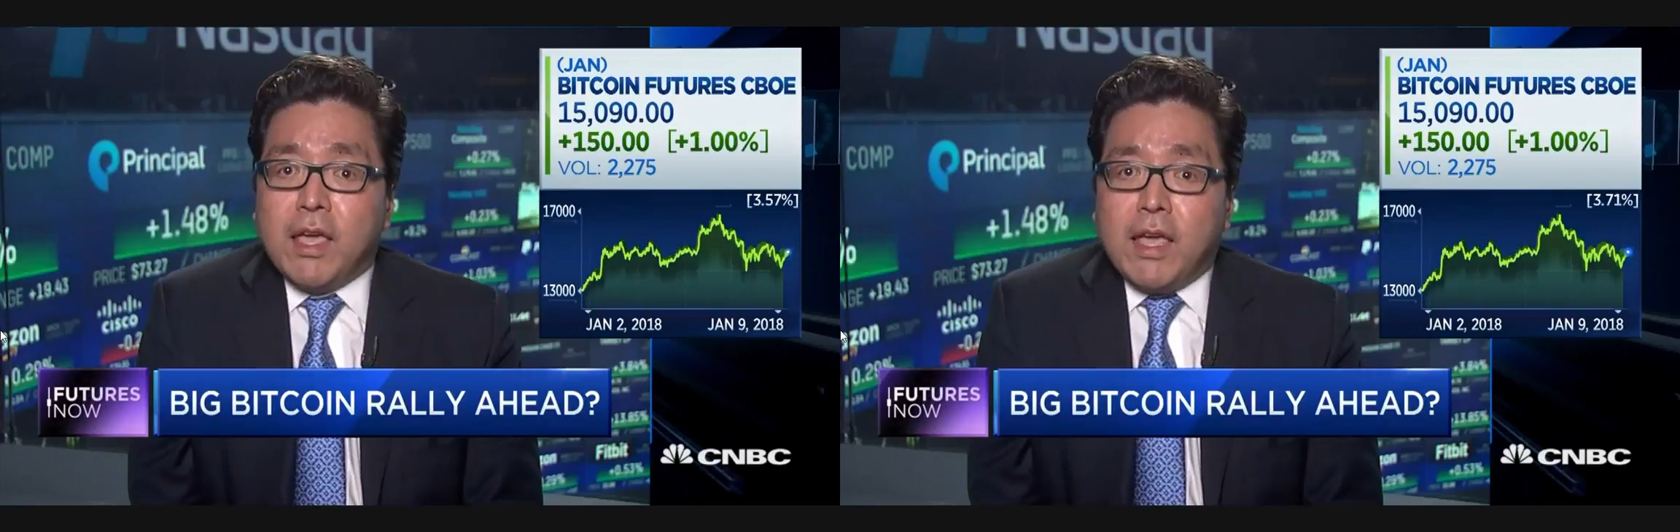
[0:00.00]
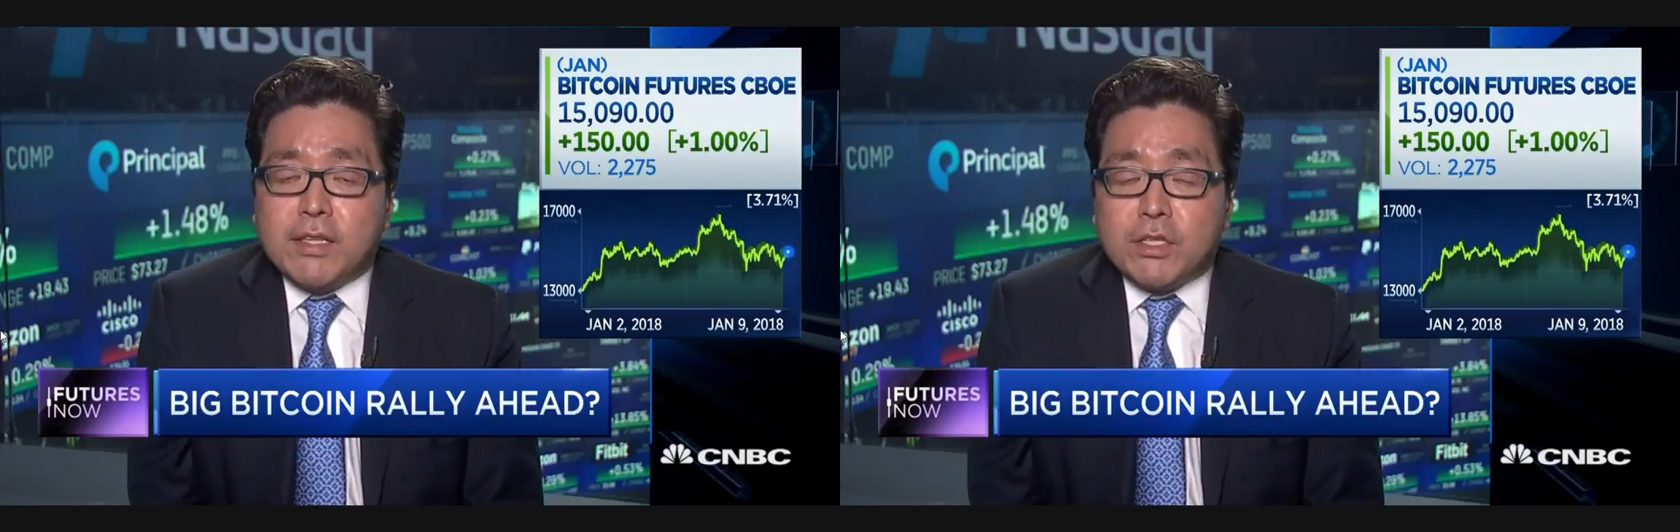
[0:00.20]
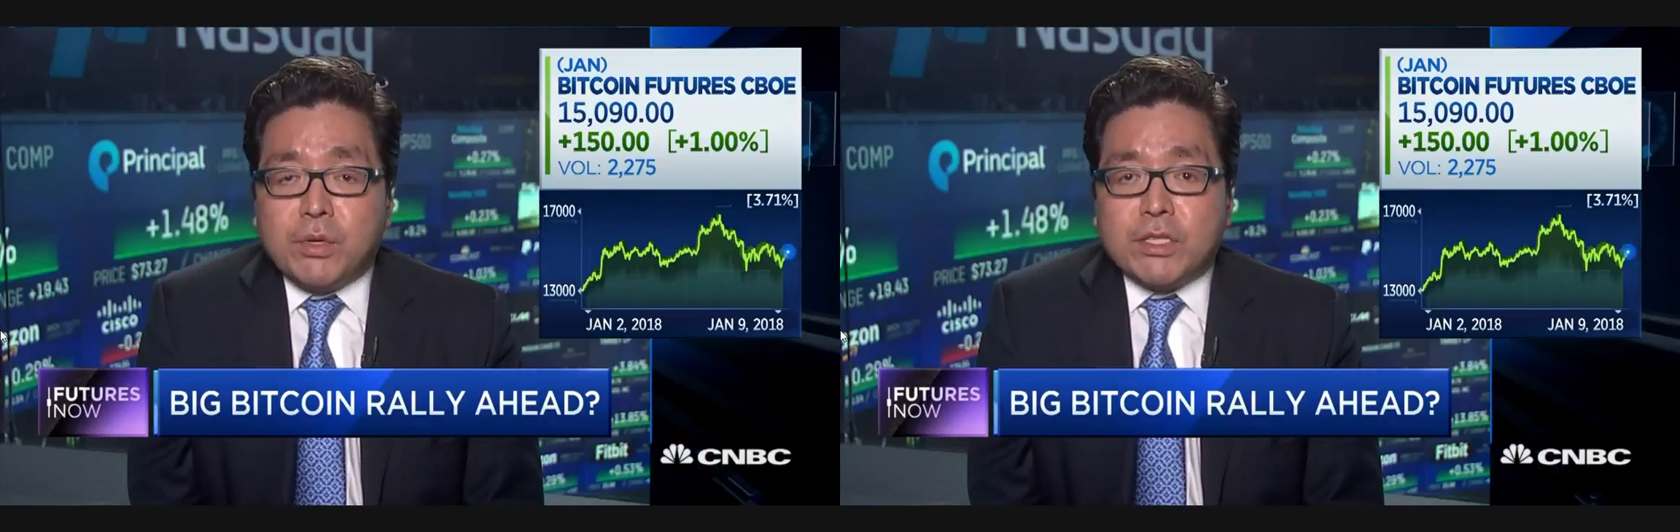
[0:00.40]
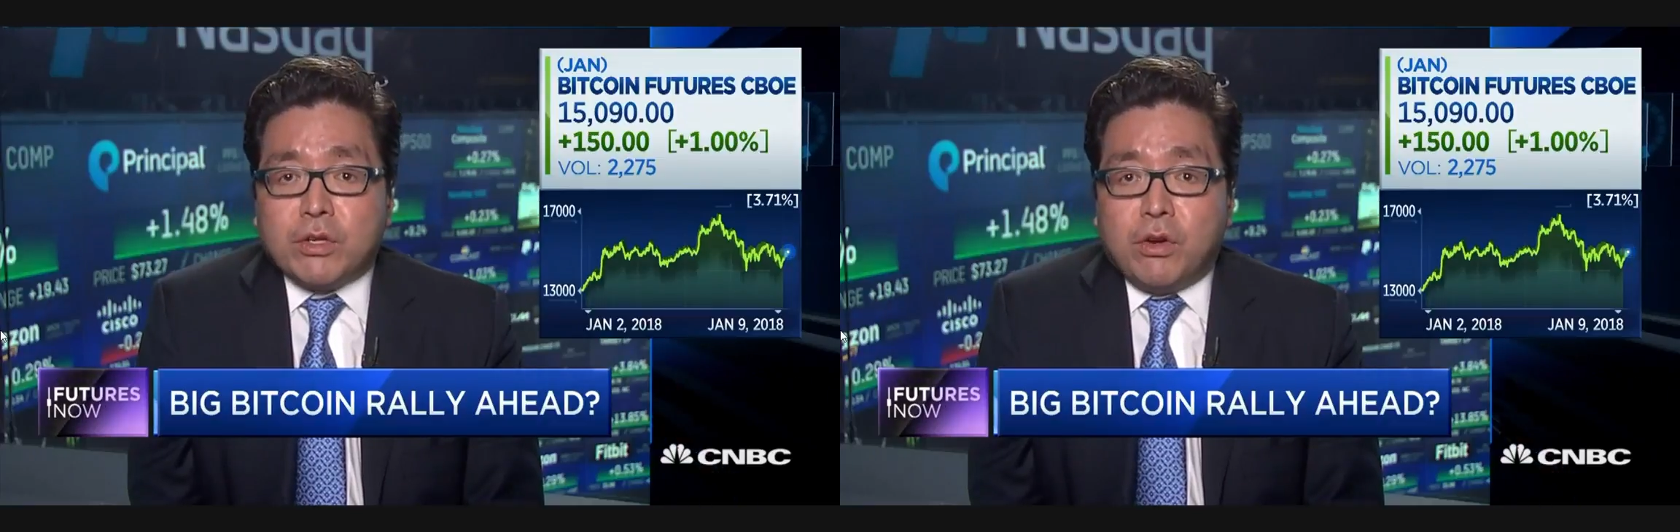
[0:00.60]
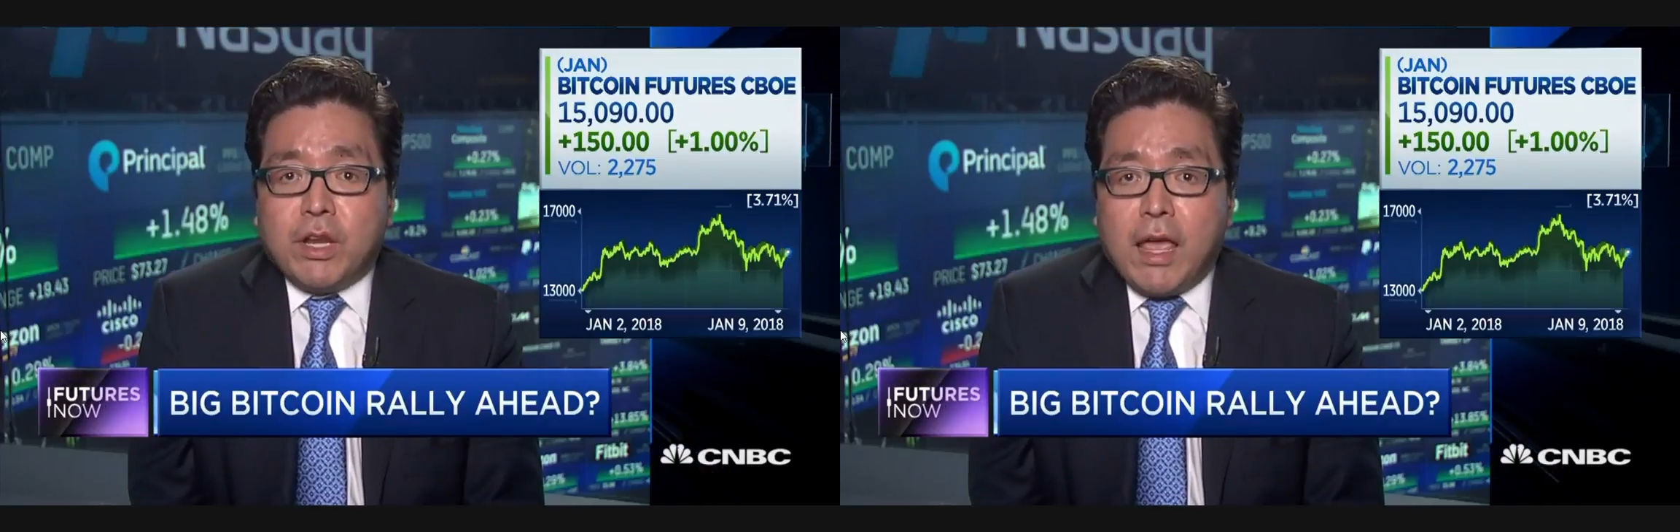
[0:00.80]
And so it's
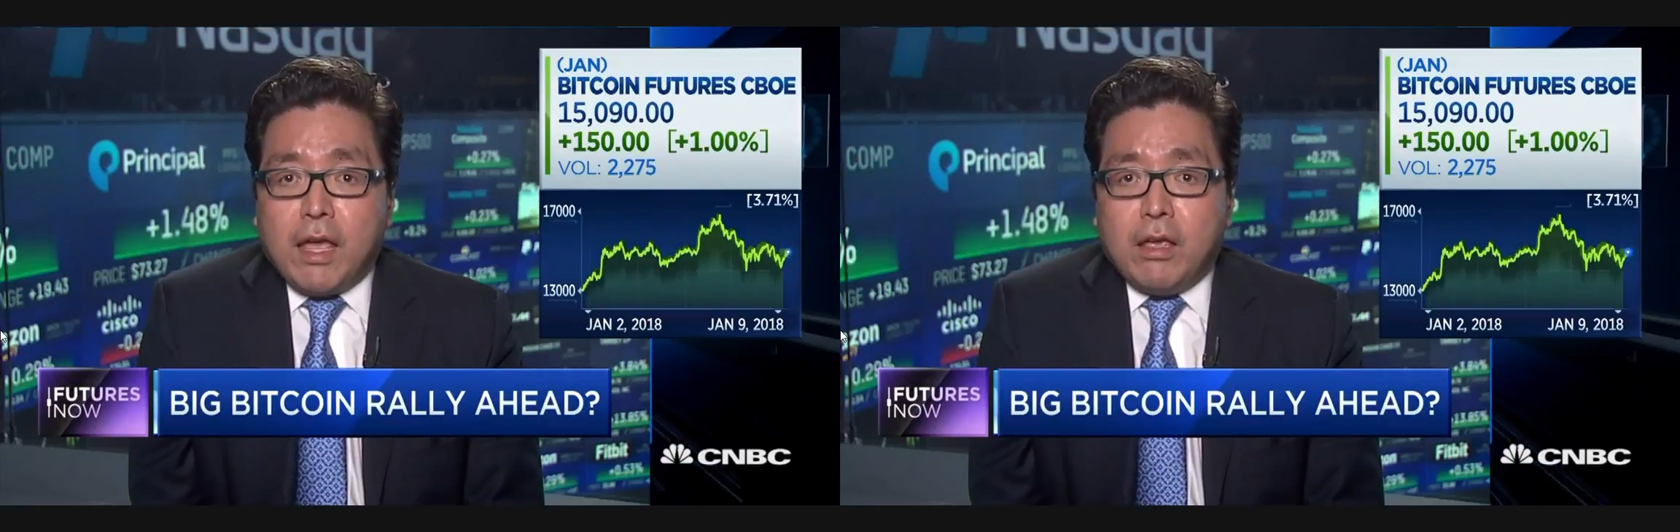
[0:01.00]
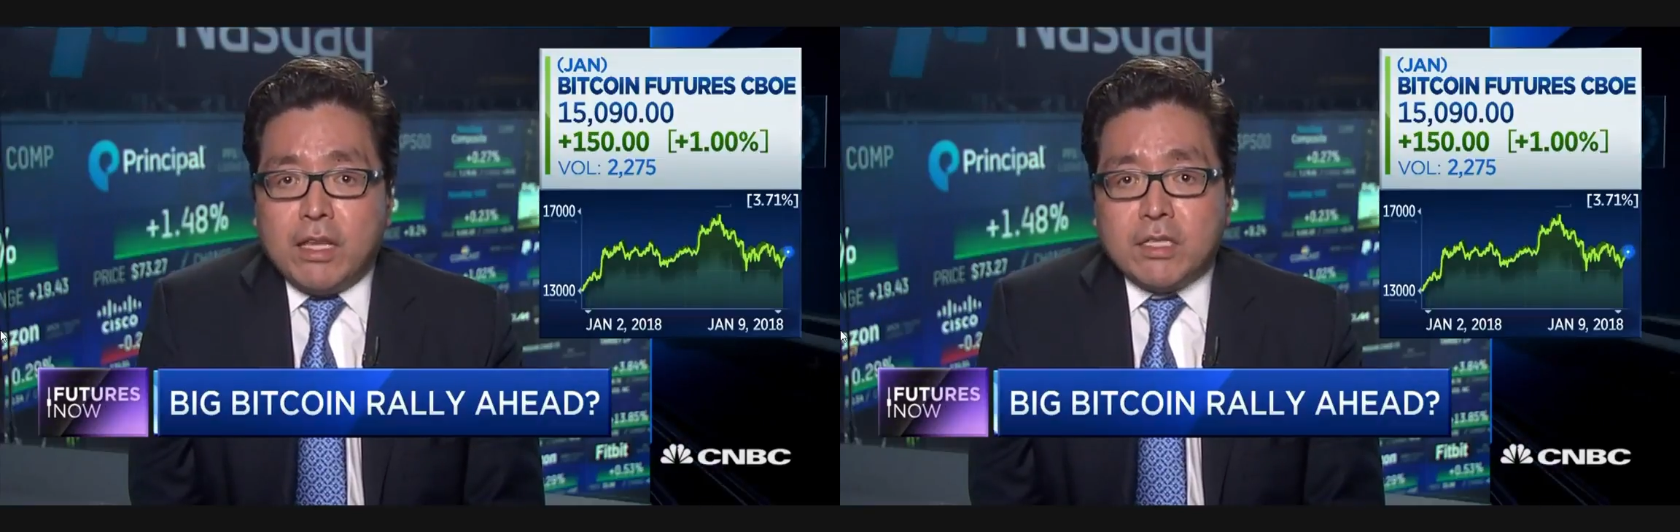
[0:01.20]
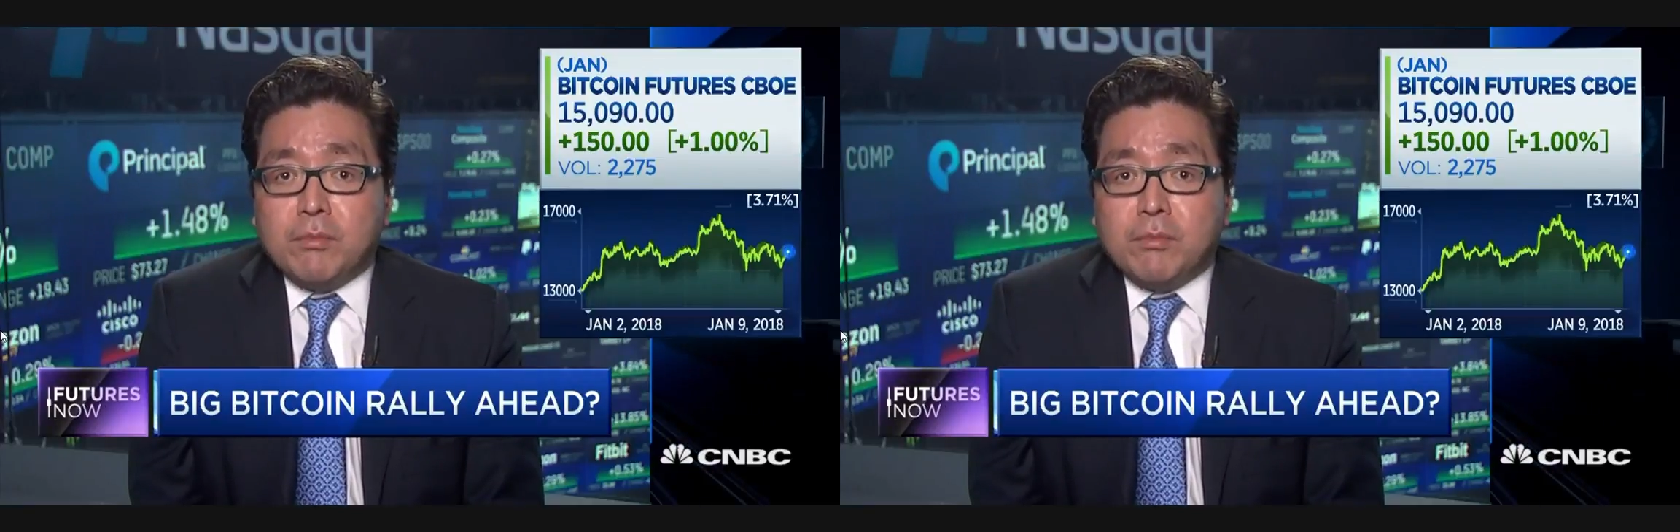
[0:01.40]
going to, as